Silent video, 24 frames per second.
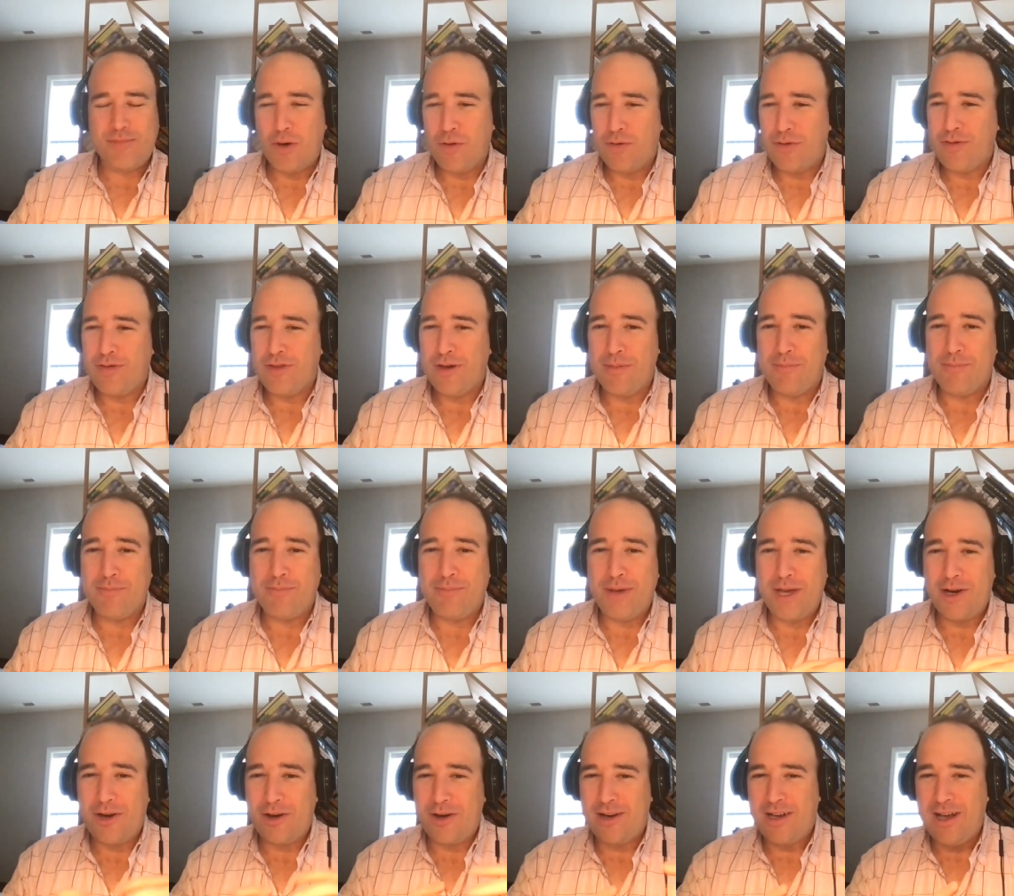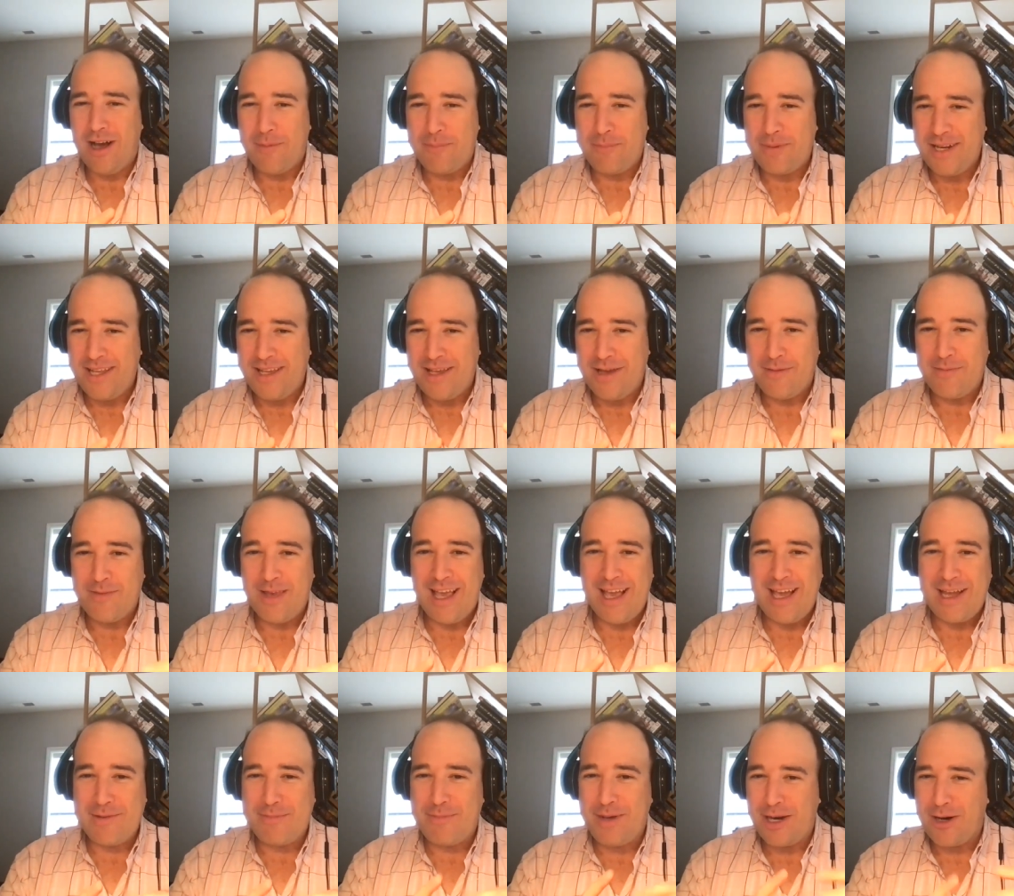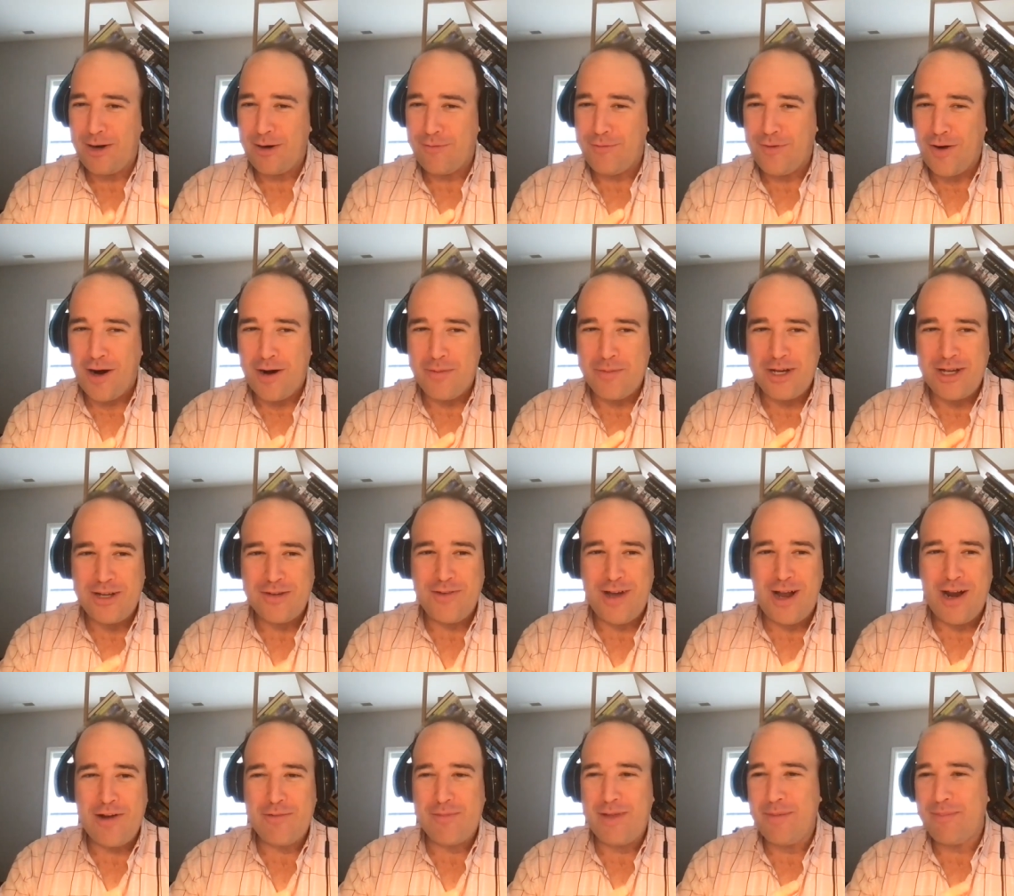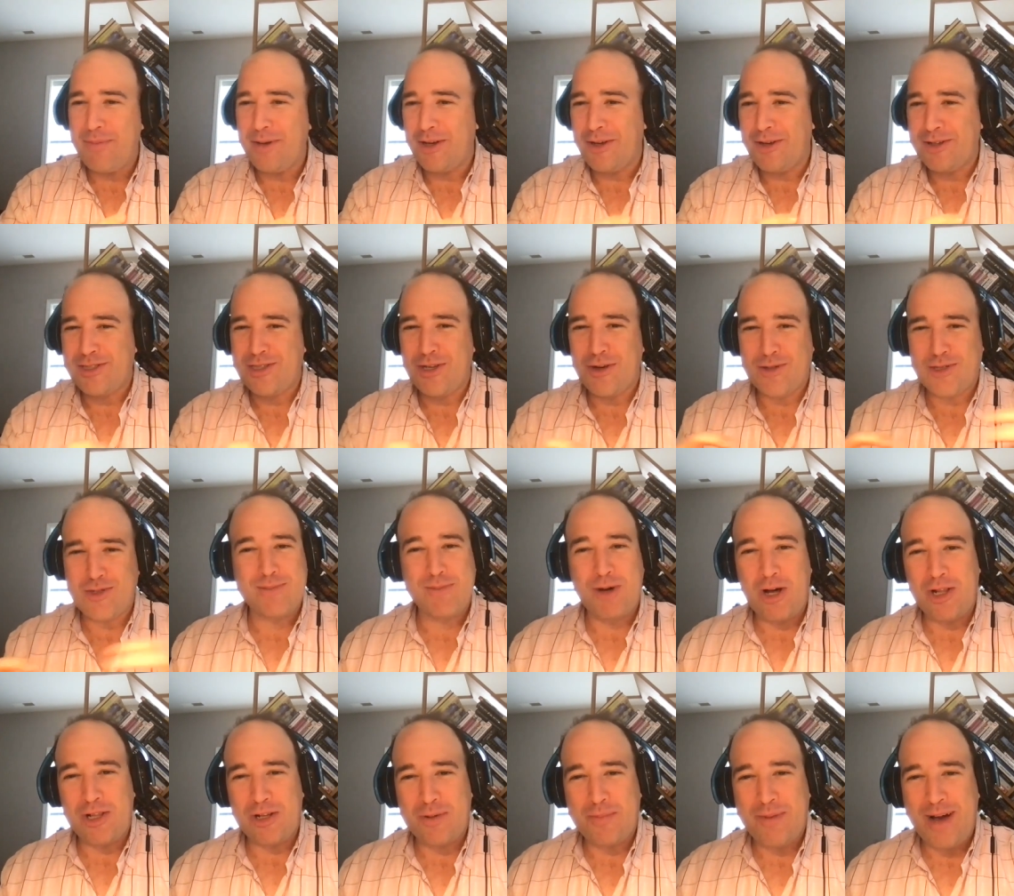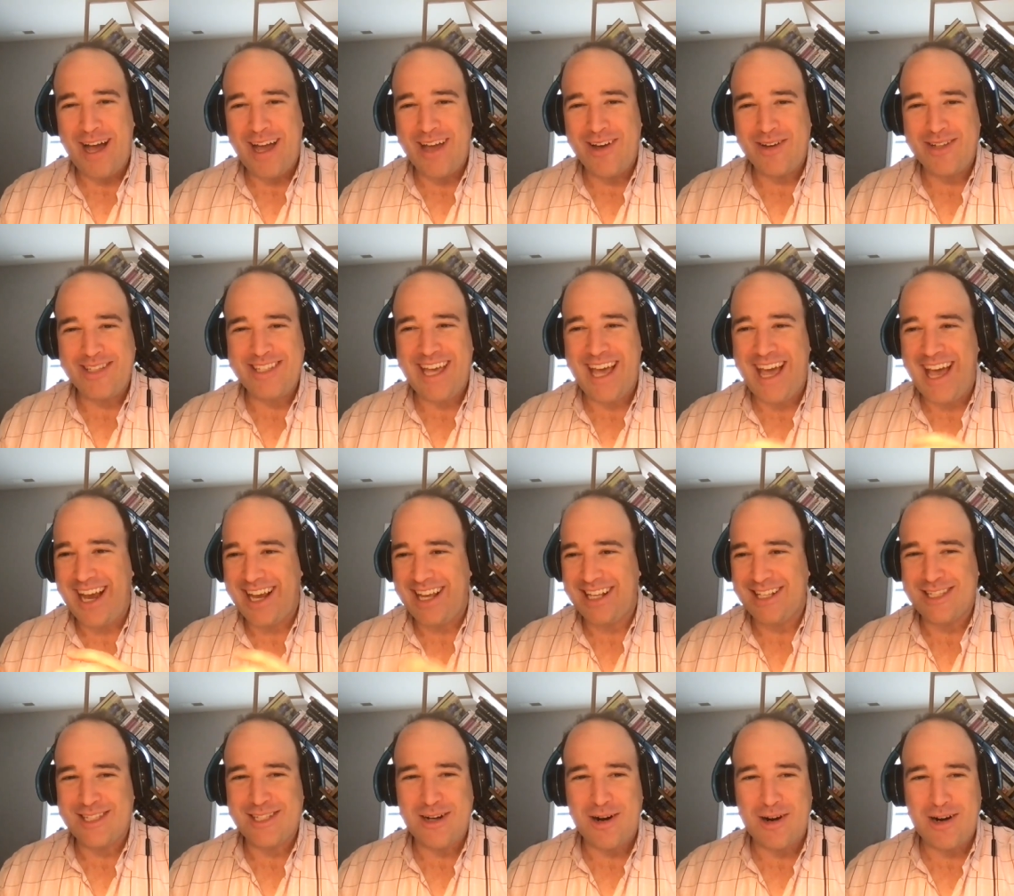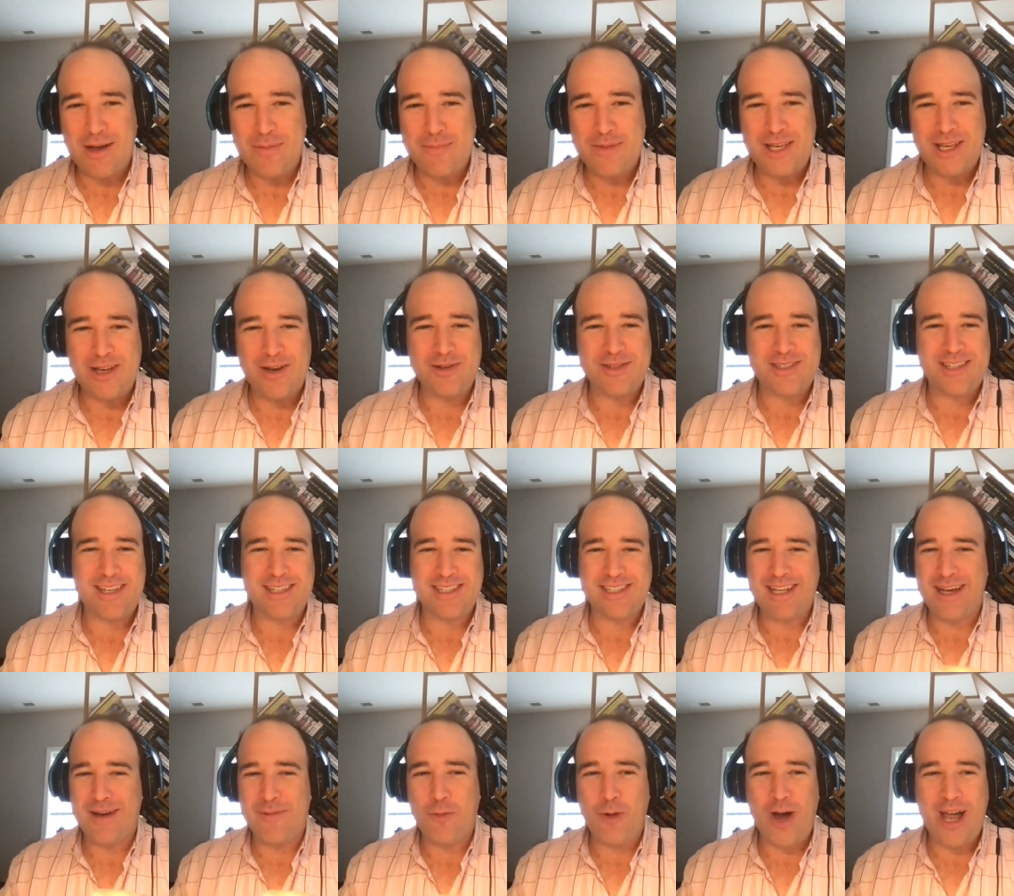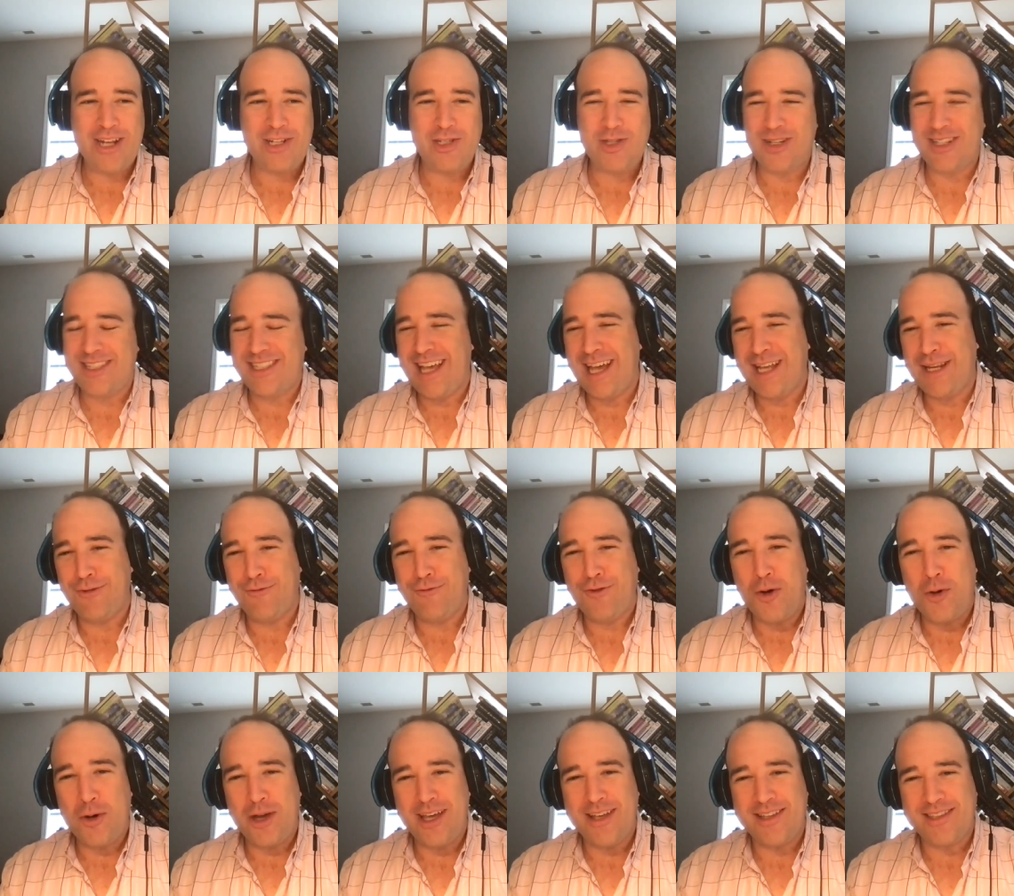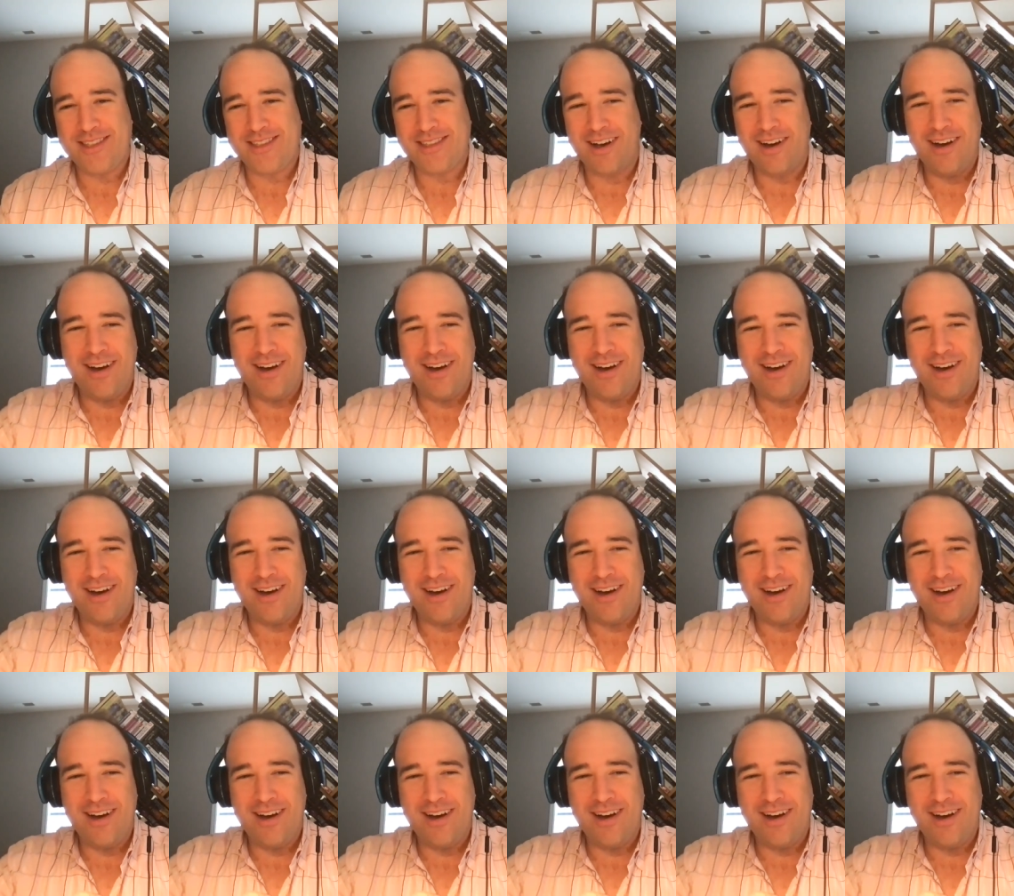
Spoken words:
both the bigger company and bigger pharma environment, but also smaller biotech and startup ecosystem. Why did you decide to focus